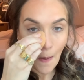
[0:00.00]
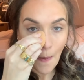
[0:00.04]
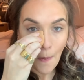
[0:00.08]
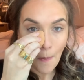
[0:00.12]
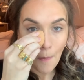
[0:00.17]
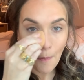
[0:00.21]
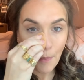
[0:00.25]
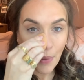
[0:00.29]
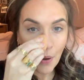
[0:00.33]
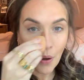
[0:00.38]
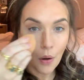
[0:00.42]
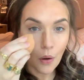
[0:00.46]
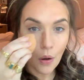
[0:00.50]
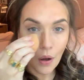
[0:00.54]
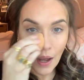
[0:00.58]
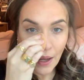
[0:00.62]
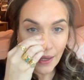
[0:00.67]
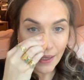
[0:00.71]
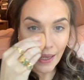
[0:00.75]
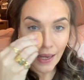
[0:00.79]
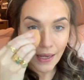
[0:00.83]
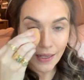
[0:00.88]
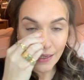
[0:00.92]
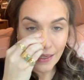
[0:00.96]
But
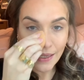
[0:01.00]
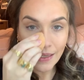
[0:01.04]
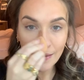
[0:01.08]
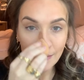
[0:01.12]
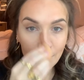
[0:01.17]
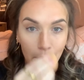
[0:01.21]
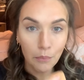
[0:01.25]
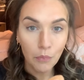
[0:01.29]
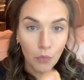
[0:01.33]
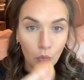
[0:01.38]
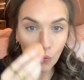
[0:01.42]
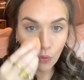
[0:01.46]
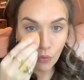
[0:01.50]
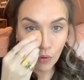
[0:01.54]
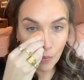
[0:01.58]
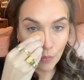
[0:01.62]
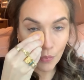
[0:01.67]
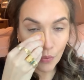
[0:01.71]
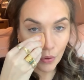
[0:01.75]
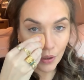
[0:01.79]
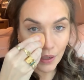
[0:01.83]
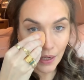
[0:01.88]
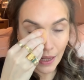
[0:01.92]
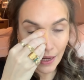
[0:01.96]
again, it's more and more
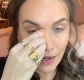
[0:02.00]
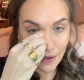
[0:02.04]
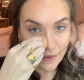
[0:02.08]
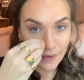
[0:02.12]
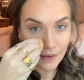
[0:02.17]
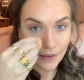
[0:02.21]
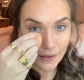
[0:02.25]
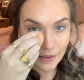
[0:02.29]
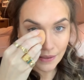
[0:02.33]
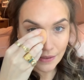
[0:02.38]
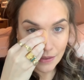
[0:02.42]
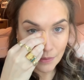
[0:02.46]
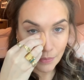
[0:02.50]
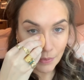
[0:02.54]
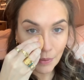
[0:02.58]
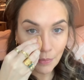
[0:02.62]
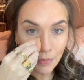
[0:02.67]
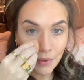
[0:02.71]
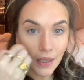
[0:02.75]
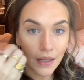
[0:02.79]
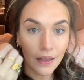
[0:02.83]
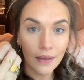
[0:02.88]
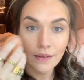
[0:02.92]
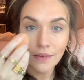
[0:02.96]
layers that need to be
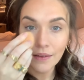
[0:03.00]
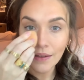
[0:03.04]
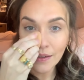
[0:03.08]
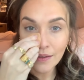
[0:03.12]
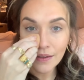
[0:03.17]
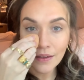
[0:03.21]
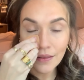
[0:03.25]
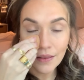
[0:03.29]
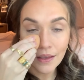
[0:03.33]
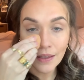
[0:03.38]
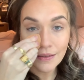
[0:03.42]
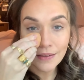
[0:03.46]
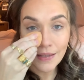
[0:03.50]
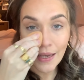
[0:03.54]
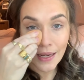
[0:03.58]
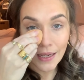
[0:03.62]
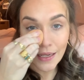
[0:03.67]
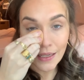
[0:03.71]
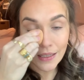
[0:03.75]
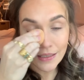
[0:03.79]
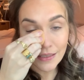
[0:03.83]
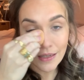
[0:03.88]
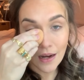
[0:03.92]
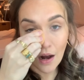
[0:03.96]
blended, that take
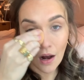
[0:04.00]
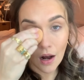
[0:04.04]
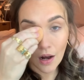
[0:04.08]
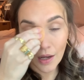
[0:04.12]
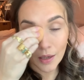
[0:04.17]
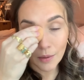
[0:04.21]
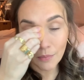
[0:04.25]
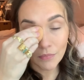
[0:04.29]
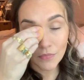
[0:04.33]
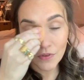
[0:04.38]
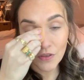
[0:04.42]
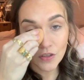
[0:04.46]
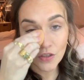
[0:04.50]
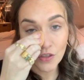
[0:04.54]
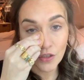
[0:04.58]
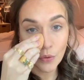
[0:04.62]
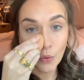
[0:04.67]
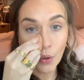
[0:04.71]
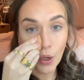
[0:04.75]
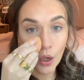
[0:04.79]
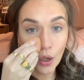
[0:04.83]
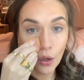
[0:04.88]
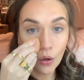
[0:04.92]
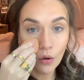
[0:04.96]
time to do, a
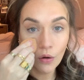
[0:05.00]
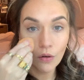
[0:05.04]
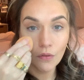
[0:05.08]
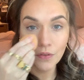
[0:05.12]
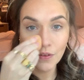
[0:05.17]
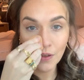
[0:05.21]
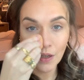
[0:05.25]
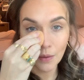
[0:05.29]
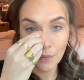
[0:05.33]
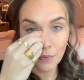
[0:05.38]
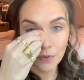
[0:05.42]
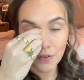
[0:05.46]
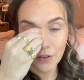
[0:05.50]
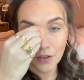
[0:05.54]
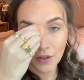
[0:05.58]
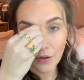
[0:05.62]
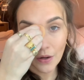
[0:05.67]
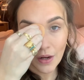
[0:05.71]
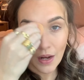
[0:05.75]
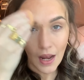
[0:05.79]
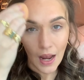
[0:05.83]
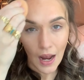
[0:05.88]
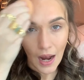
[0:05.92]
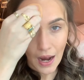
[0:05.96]
lot of time to do,
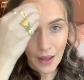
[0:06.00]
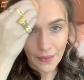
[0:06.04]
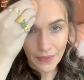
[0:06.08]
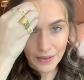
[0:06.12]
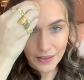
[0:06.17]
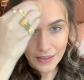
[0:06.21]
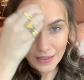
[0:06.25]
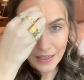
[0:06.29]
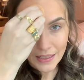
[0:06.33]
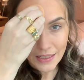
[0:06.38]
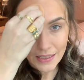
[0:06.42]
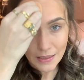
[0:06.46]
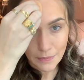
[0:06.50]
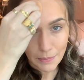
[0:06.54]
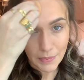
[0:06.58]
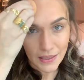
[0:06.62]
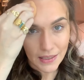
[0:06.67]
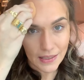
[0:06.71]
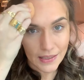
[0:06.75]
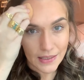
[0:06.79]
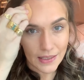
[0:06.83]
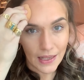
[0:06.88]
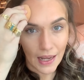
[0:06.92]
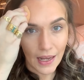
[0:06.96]
and they need to be
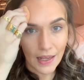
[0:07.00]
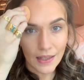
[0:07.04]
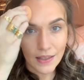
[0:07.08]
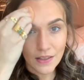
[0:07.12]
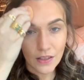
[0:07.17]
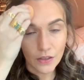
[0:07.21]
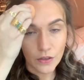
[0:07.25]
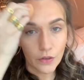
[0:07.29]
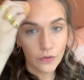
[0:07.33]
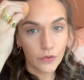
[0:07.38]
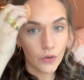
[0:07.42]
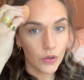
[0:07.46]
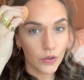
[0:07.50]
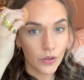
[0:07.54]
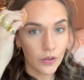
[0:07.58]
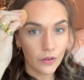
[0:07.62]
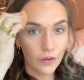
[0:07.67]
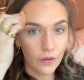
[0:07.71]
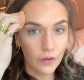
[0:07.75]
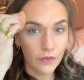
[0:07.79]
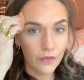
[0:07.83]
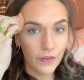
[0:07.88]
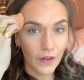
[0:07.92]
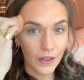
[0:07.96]
set. So you've got your
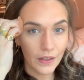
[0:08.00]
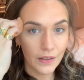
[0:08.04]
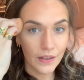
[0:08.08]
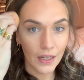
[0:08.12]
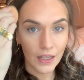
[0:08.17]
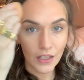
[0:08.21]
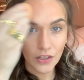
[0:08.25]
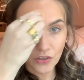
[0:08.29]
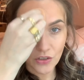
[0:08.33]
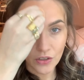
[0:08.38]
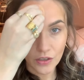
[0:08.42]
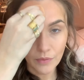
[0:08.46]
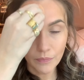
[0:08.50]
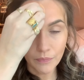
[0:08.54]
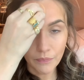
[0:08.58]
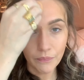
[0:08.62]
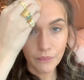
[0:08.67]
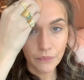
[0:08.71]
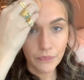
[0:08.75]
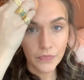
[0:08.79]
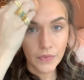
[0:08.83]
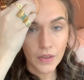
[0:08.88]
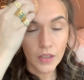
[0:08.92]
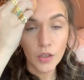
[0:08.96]
foundation,
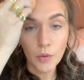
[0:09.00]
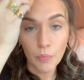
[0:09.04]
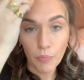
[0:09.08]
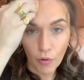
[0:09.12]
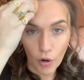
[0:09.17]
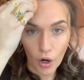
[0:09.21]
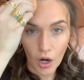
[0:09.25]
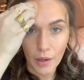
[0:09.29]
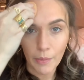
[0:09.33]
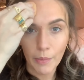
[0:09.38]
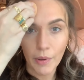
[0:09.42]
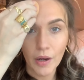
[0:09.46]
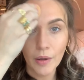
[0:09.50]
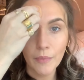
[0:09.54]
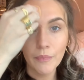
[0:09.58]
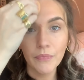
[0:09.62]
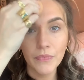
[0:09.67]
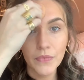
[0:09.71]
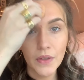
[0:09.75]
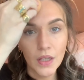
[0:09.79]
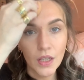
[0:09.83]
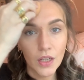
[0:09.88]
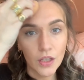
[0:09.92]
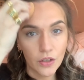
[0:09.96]
your primer,
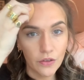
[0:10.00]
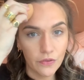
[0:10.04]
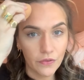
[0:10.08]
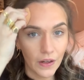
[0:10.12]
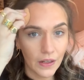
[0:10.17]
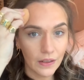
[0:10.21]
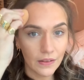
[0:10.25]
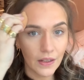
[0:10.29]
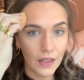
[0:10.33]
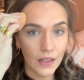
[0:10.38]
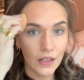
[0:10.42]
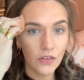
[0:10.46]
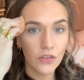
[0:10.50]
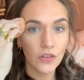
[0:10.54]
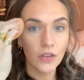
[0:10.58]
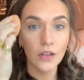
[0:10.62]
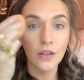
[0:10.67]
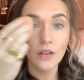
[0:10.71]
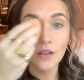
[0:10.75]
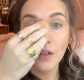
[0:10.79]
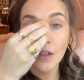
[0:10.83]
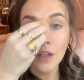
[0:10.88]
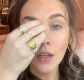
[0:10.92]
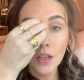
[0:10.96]
your foundation,
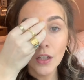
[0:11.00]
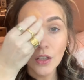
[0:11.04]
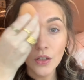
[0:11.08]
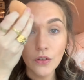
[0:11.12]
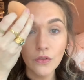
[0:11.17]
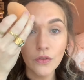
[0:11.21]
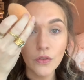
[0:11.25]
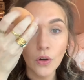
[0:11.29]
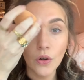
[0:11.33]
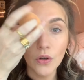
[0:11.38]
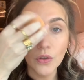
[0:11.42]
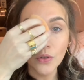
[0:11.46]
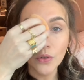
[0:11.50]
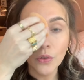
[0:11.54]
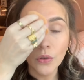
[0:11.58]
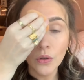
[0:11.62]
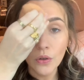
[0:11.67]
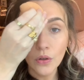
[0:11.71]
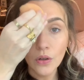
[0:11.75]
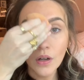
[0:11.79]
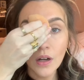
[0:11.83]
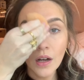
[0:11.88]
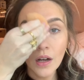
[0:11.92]
you've got your